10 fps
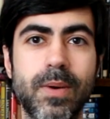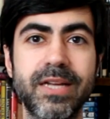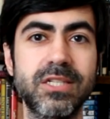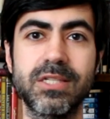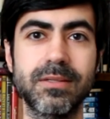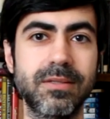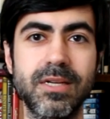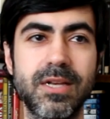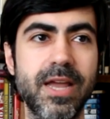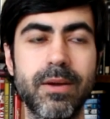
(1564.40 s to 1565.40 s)
I just
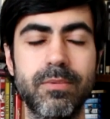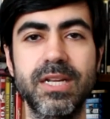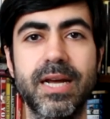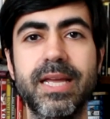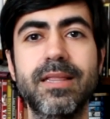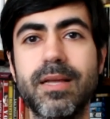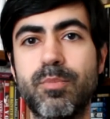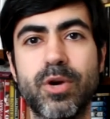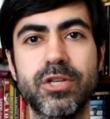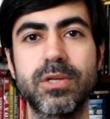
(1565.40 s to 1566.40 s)
did not read. I had that
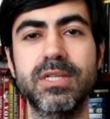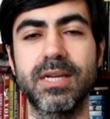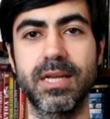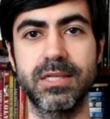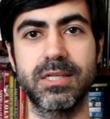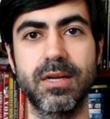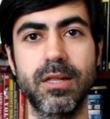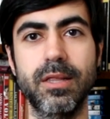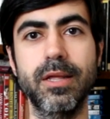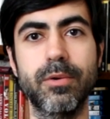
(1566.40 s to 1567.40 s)
prejudice against
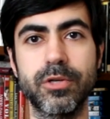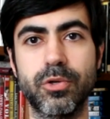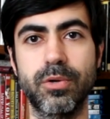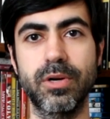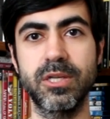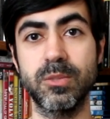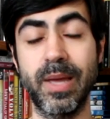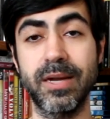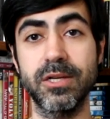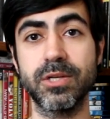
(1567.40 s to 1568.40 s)
literature in
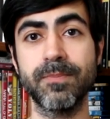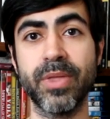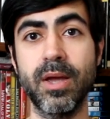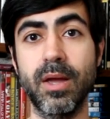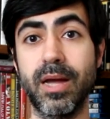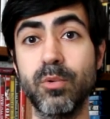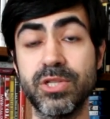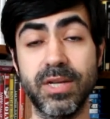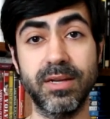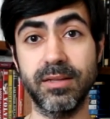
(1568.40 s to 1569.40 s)
Spanish. I was
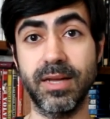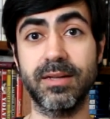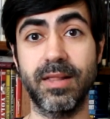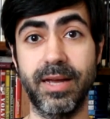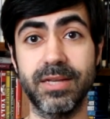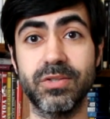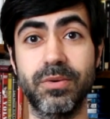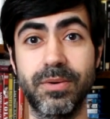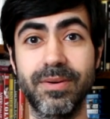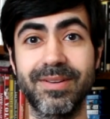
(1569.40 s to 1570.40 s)
taking that class
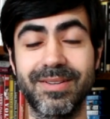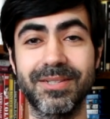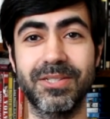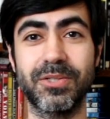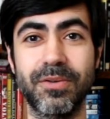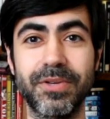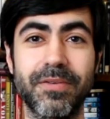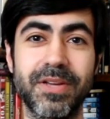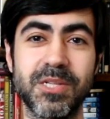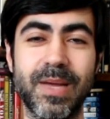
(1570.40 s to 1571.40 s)
on a survey
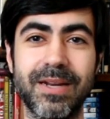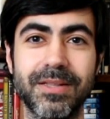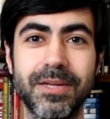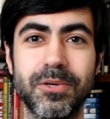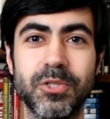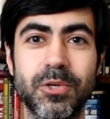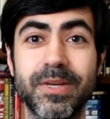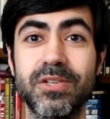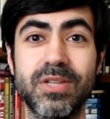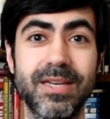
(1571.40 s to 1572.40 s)
of Hispanic literature
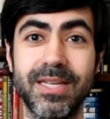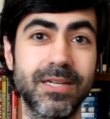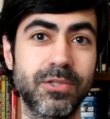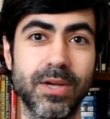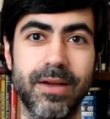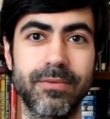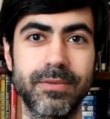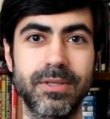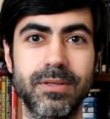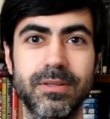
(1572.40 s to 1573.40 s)
because I needed to have
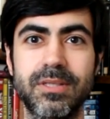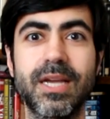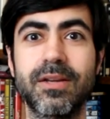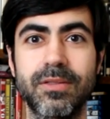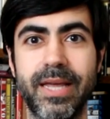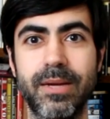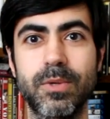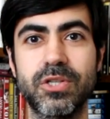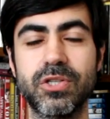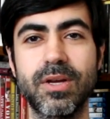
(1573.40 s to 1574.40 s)
a second
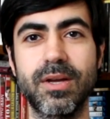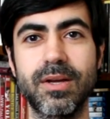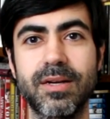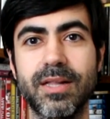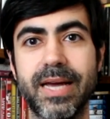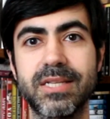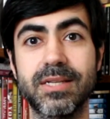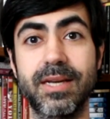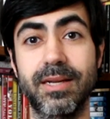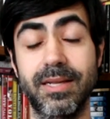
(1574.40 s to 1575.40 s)
language
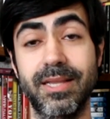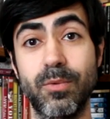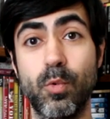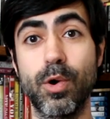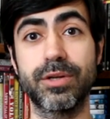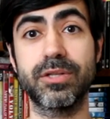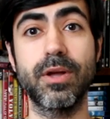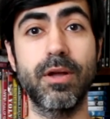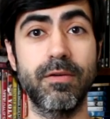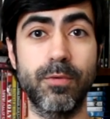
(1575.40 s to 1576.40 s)
class, and that worked
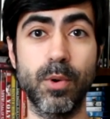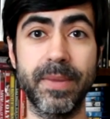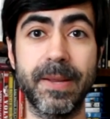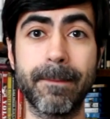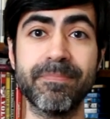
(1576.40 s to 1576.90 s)
for me.